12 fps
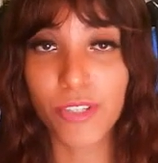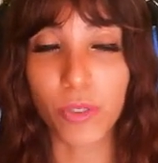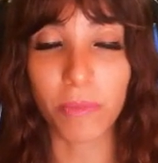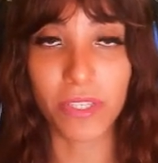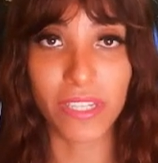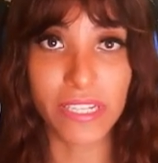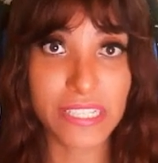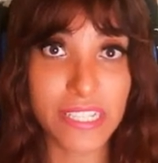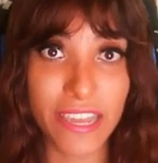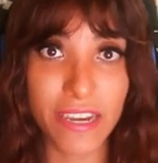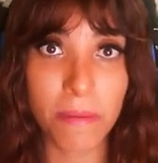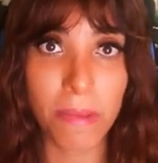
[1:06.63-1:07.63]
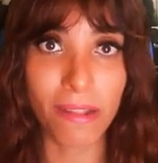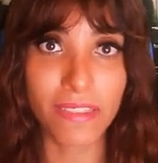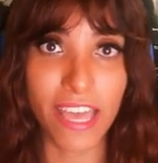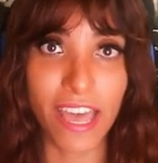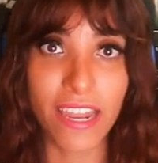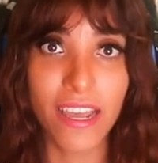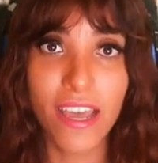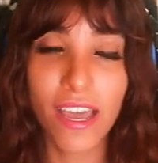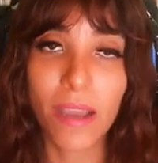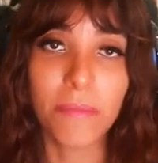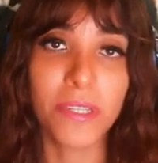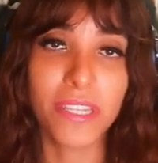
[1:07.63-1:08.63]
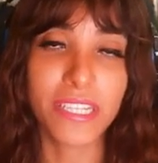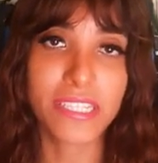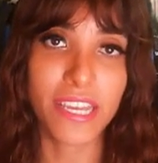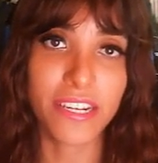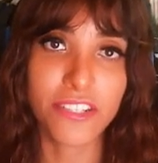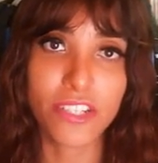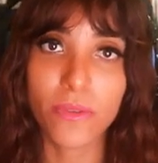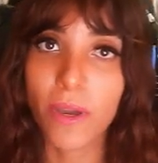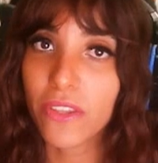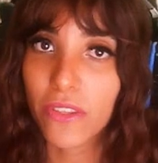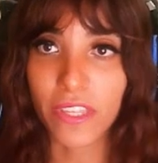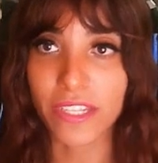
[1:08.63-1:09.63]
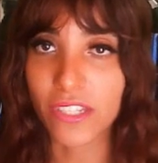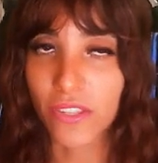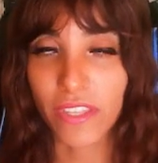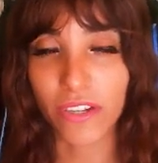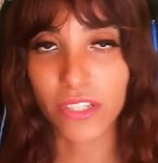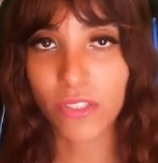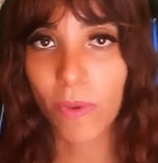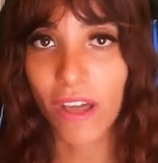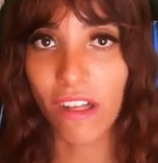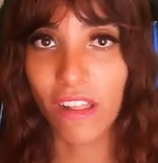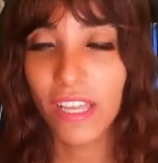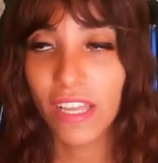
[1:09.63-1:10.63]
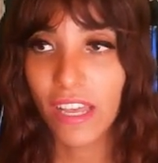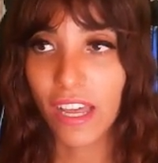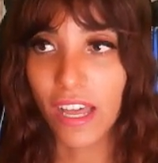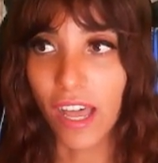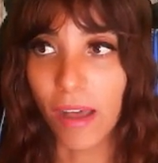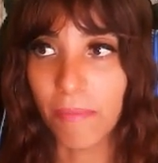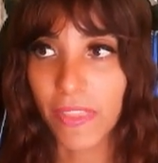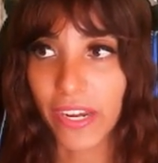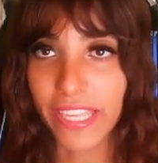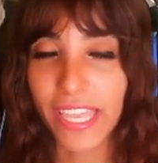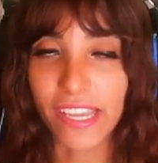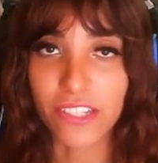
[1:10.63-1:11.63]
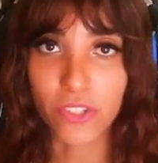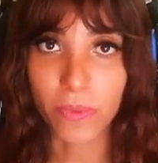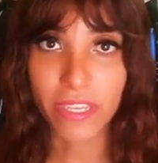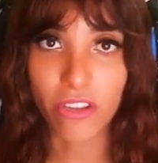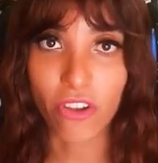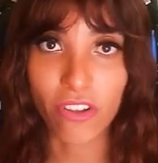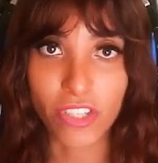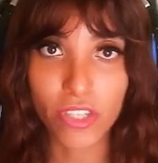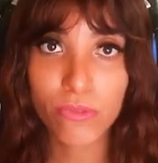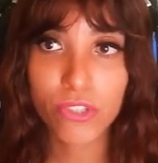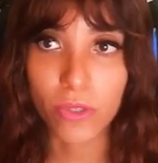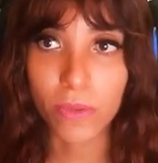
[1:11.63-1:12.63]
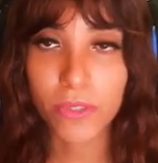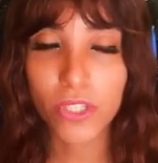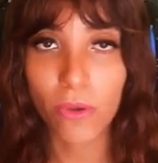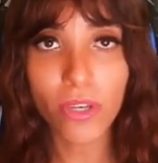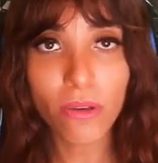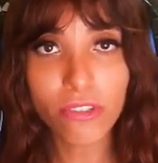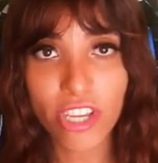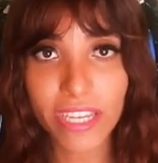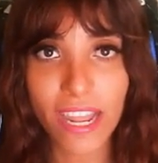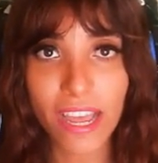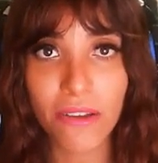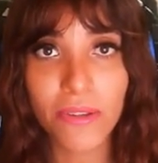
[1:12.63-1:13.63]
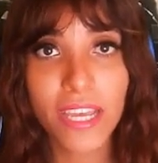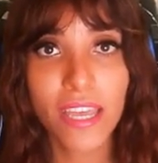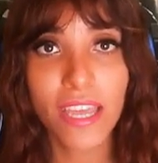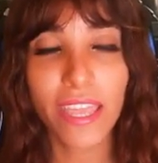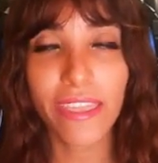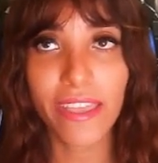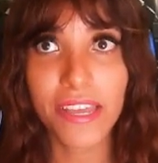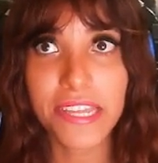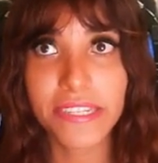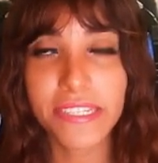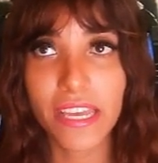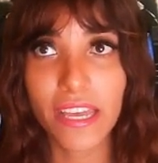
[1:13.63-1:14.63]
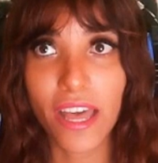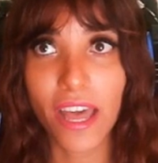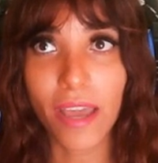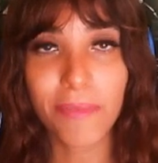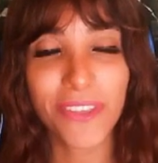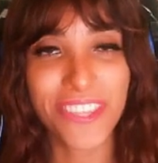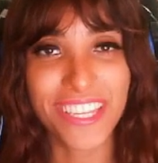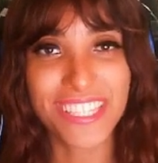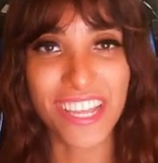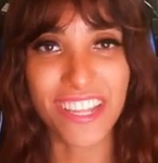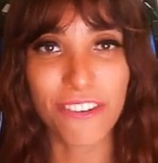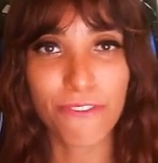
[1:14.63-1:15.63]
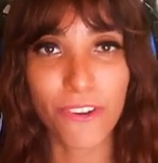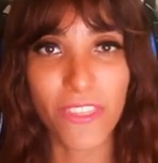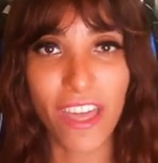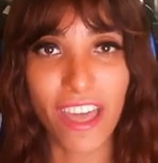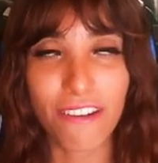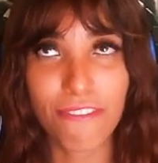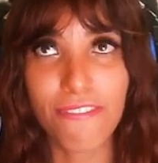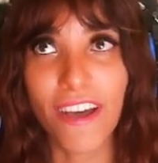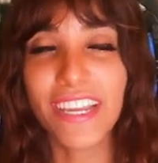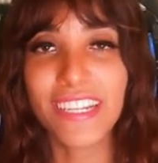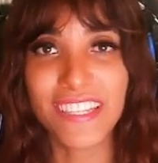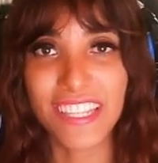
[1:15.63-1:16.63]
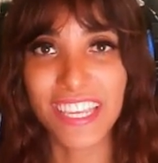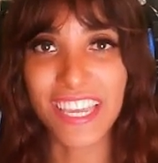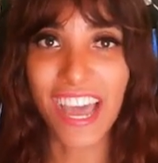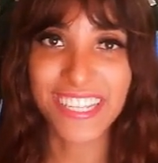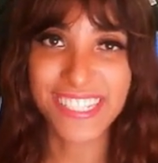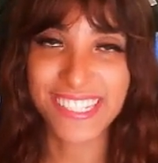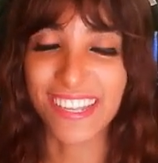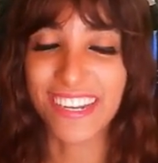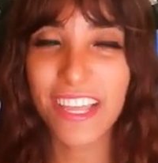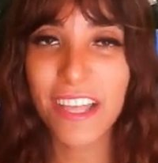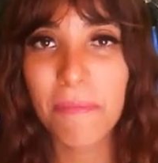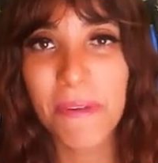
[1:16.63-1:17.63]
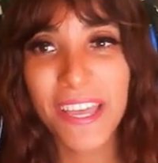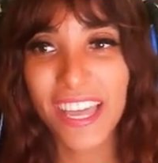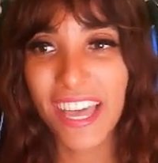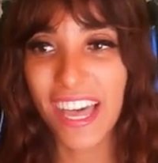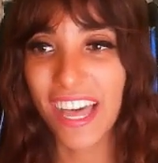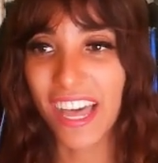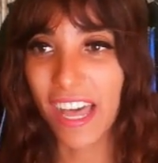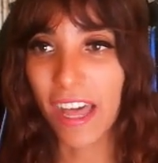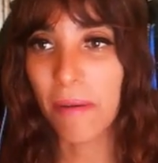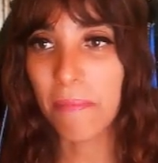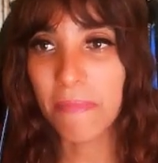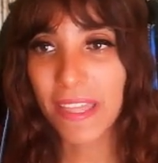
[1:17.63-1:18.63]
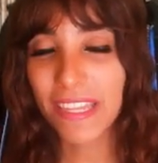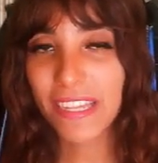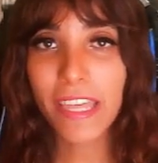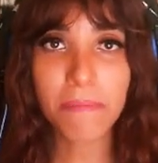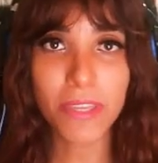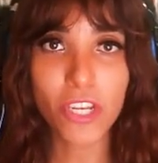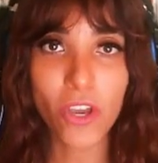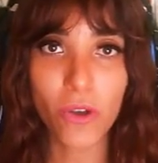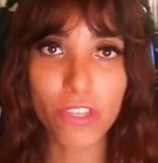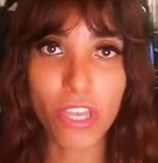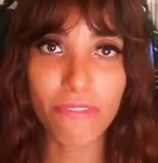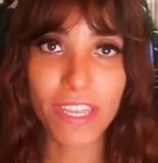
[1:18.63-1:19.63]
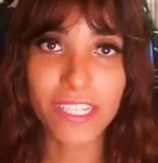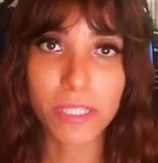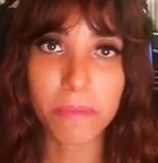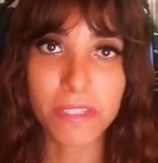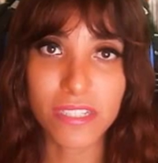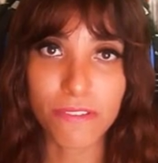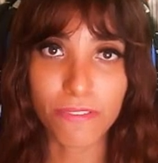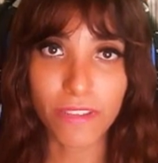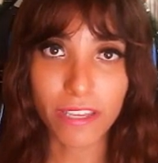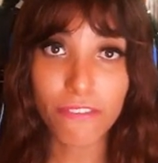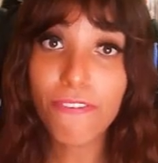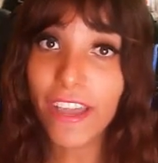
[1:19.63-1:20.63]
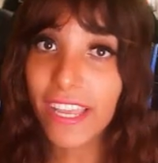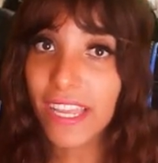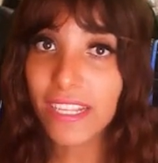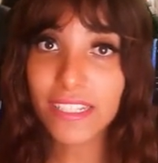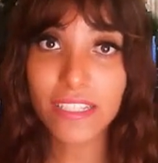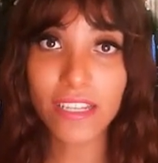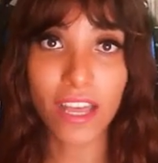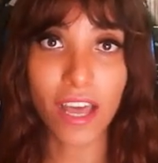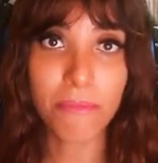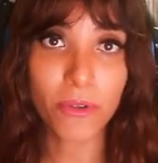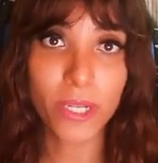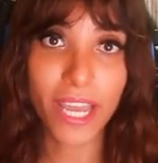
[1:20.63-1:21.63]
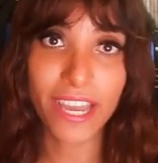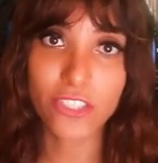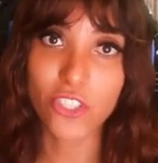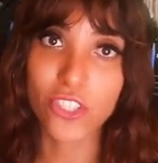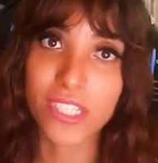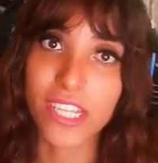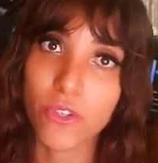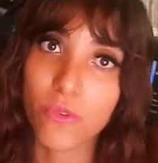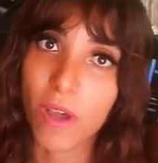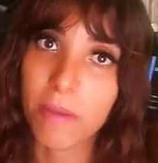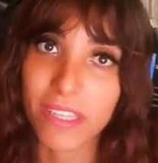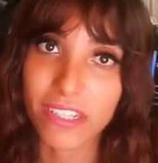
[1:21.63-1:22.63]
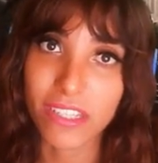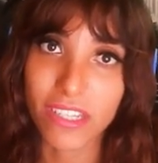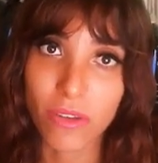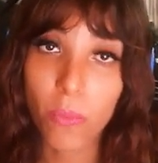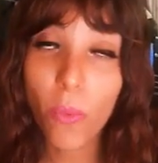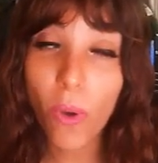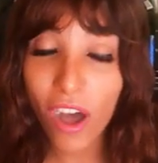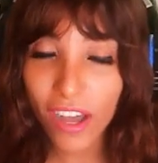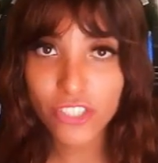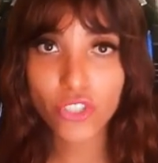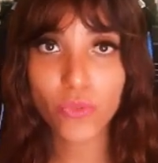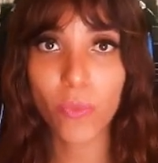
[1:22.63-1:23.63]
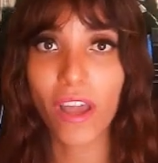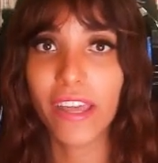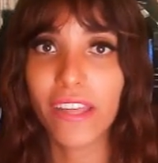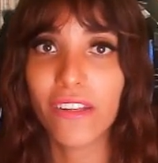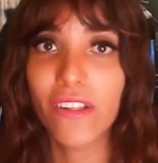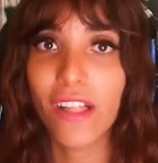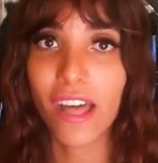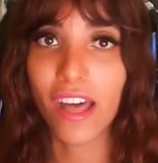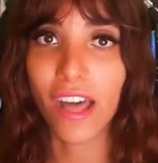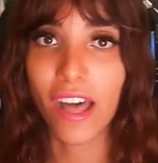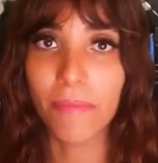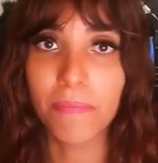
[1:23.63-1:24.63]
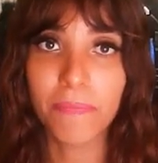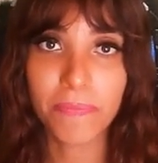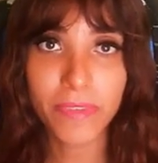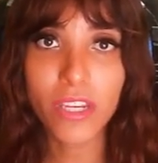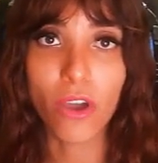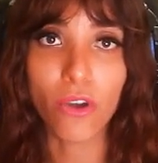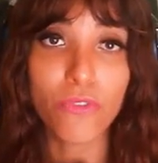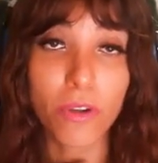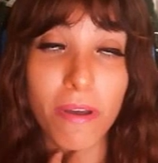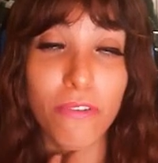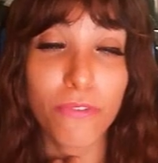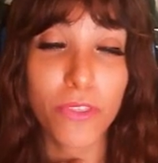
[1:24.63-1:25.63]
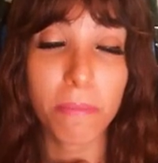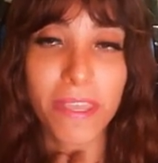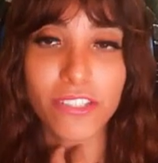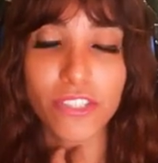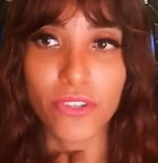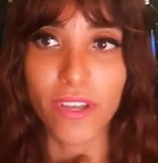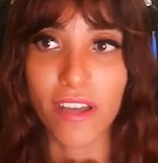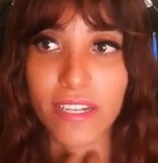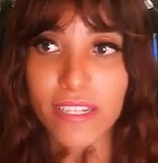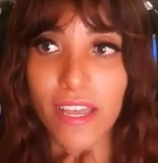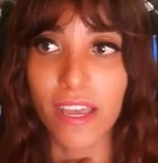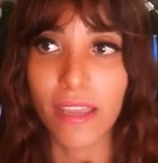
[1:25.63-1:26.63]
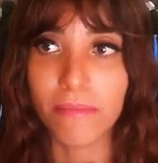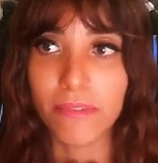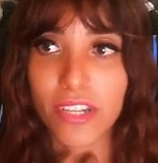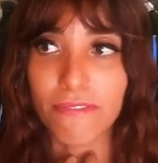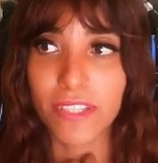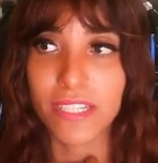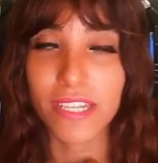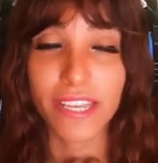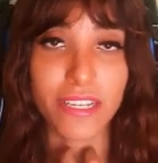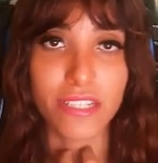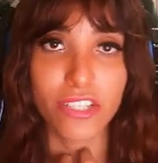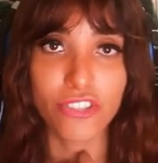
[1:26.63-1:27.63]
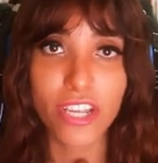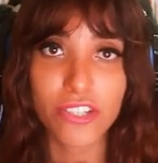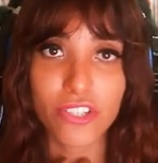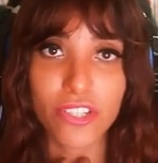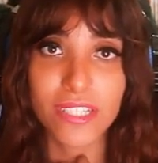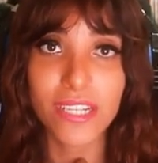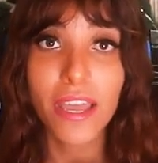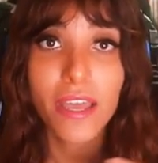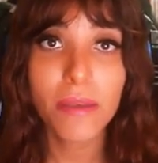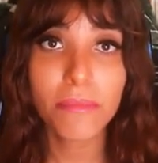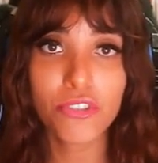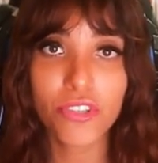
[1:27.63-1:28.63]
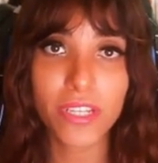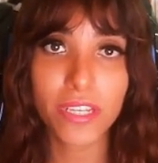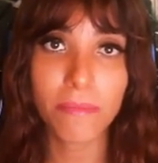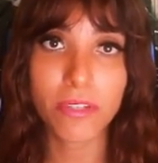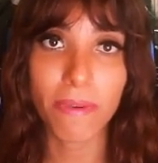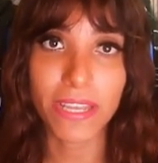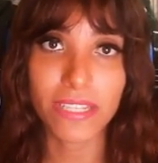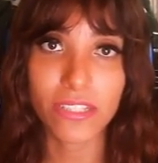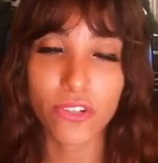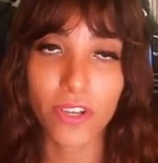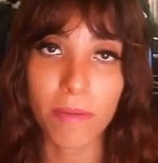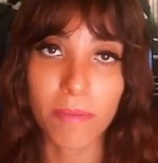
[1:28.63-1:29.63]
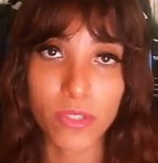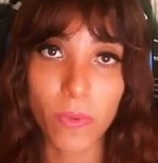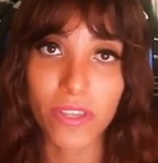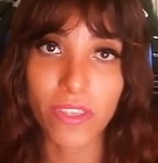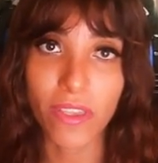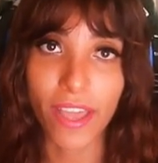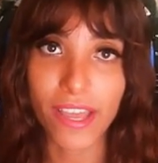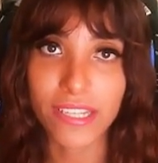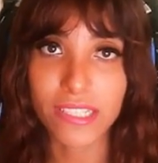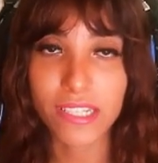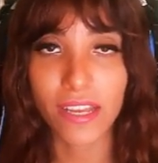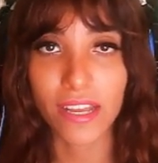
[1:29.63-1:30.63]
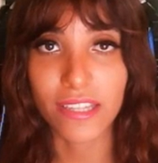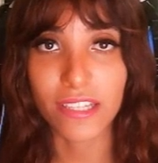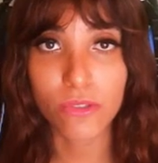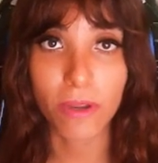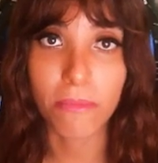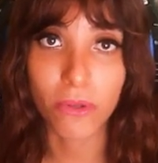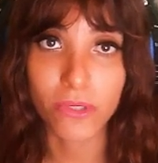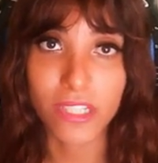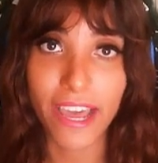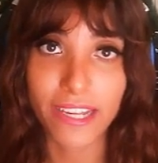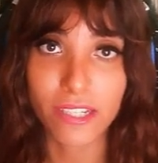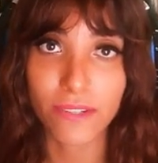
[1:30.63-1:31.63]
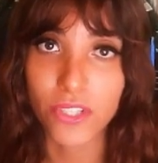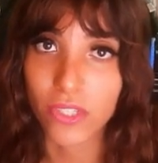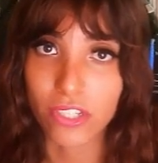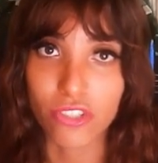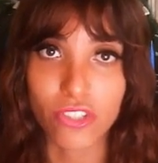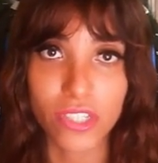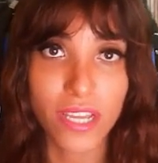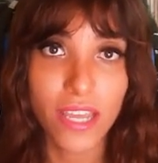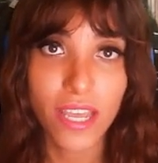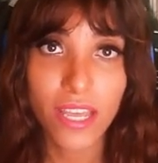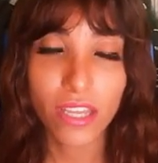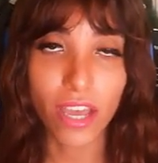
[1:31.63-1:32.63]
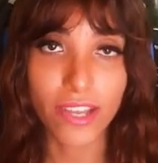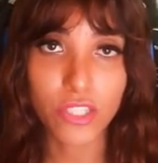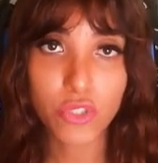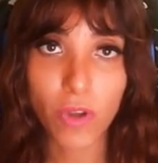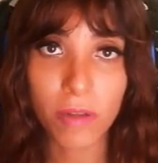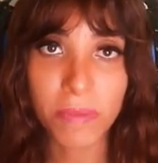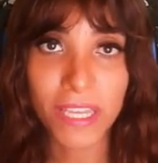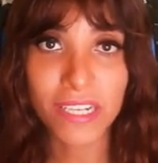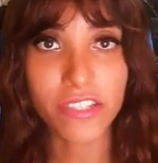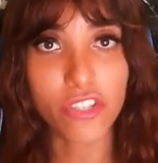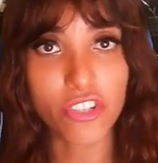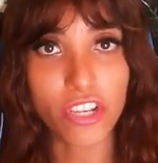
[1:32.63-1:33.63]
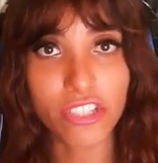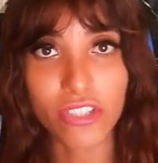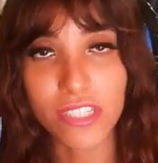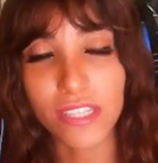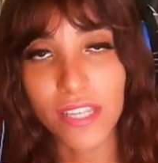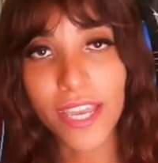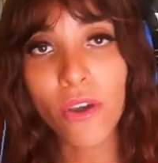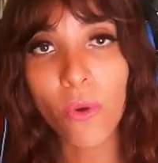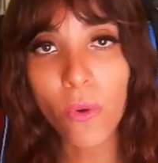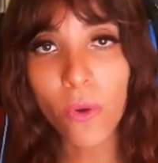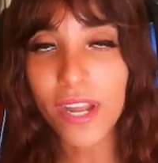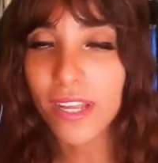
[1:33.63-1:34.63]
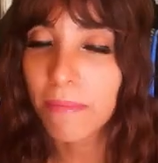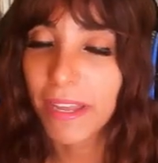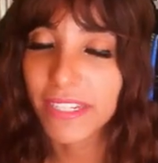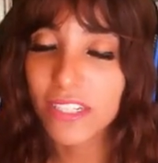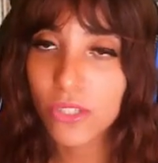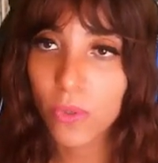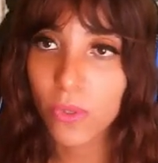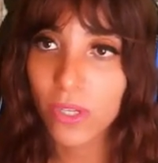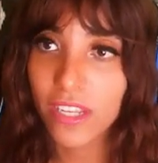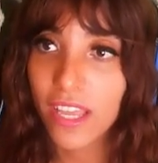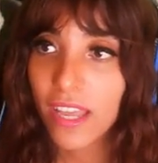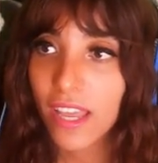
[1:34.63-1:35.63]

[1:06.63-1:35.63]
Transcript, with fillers: So I'm really excited about that. I'm really excited to do other things on there as well um, that I can't do here on YouTube. So go check it out, and uh, I'm really excited for that. Finally, I set it up. Um, let me know know if you have any specific fight um, reactions that you'd want me to watch while, um, you know, from for the Patreon. I'm definitely taking suggestions. Be sure to come to my Instagram as well, you guys. Uh, that's where I'm most active, so you can just uh, drop any suggestions in there or in my Discord.